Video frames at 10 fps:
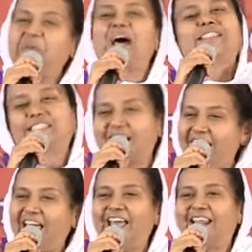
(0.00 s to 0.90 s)
year,
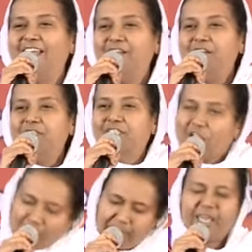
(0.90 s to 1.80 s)
Master?
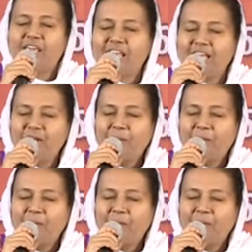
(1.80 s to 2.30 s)
Tell me.